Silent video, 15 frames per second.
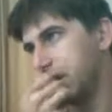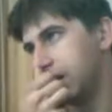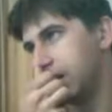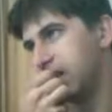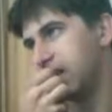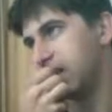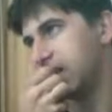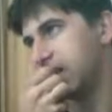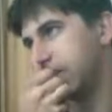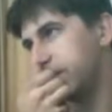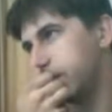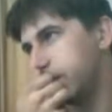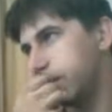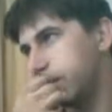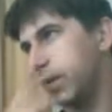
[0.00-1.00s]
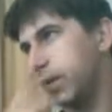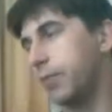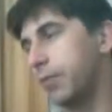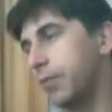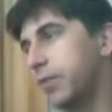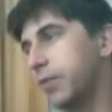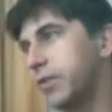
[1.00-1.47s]
Yes, it will. Okay,
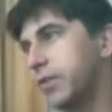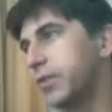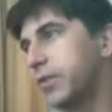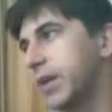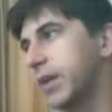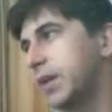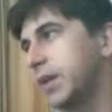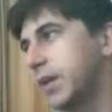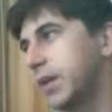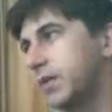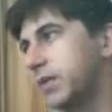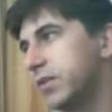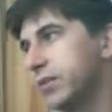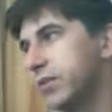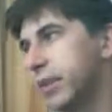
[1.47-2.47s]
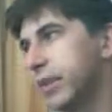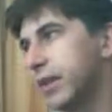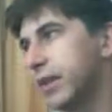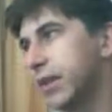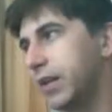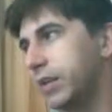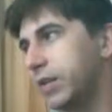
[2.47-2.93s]
Morphix already has an answer for me.
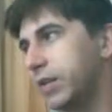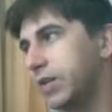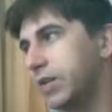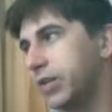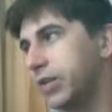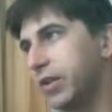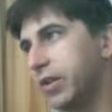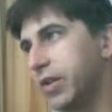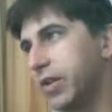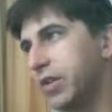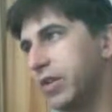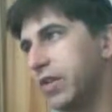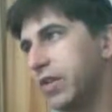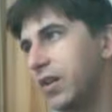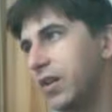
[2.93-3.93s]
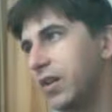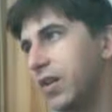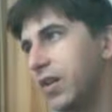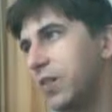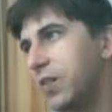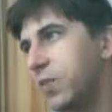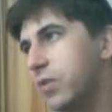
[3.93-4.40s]
God, you guys are good at this. Yeah,
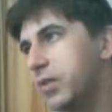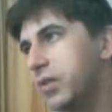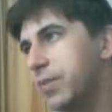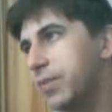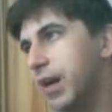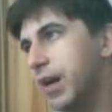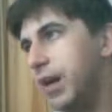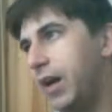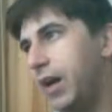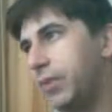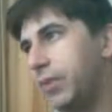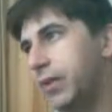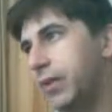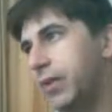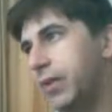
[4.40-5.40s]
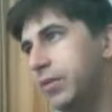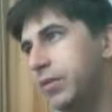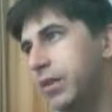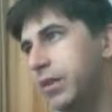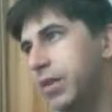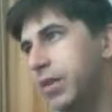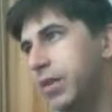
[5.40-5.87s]
it works, but hot reload,
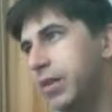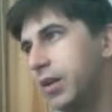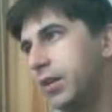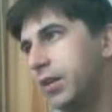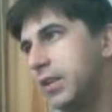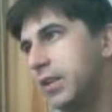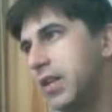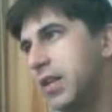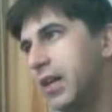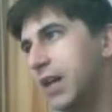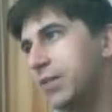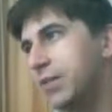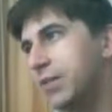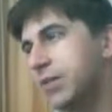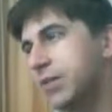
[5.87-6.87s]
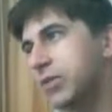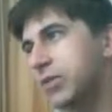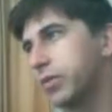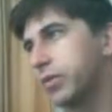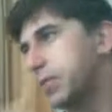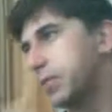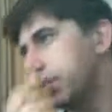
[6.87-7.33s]
unless the item is a
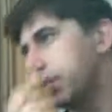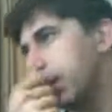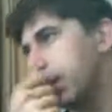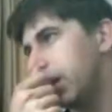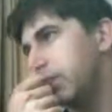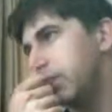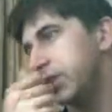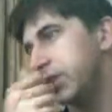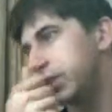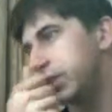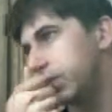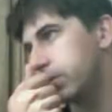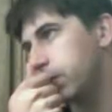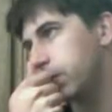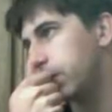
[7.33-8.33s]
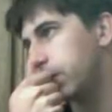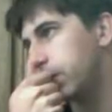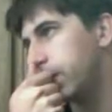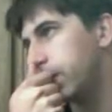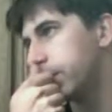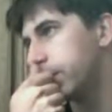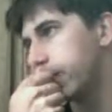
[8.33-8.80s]
scriptable object or a
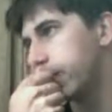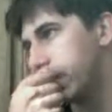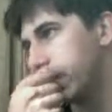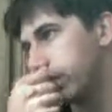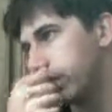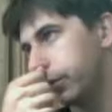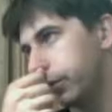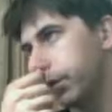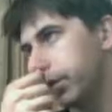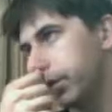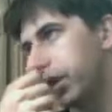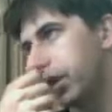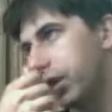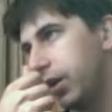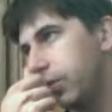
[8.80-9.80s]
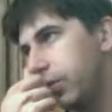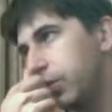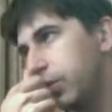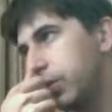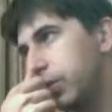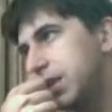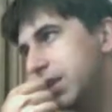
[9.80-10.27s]
mono behavior, will
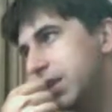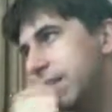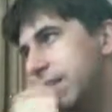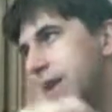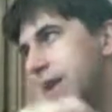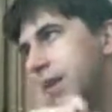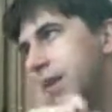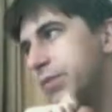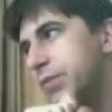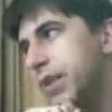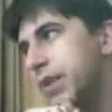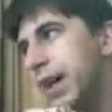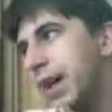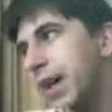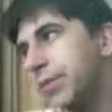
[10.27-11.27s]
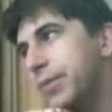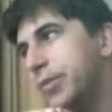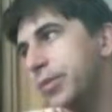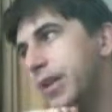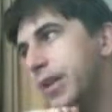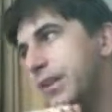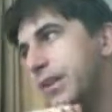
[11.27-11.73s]
reset the item to the
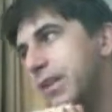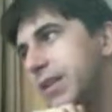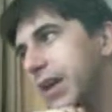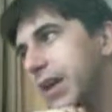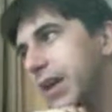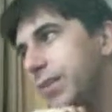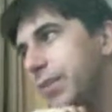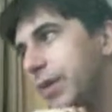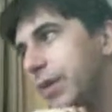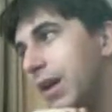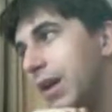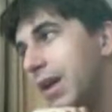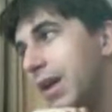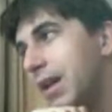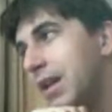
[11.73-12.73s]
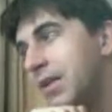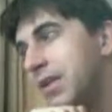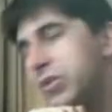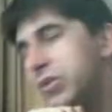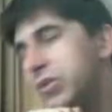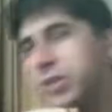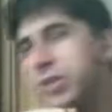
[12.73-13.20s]
abstract type.
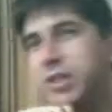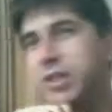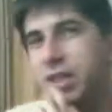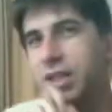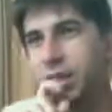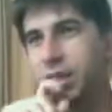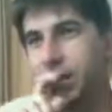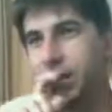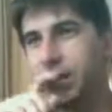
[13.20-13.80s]
Interesting.